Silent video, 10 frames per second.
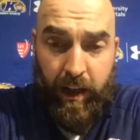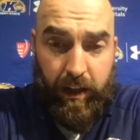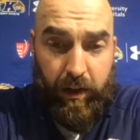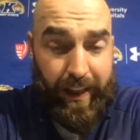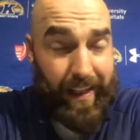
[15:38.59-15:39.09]

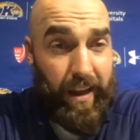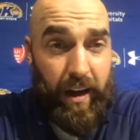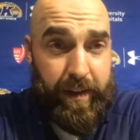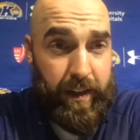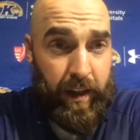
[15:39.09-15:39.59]
You know, they
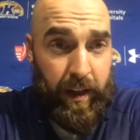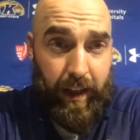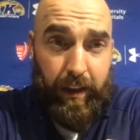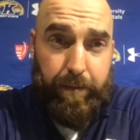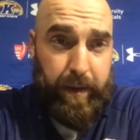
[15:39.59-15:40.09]
love it. They
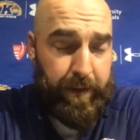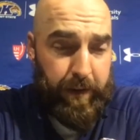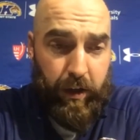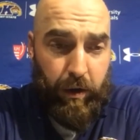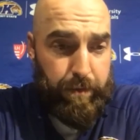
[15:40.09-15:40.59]
love playing for
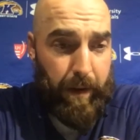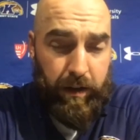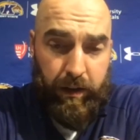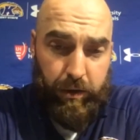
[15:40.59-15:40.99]
Coach Barton.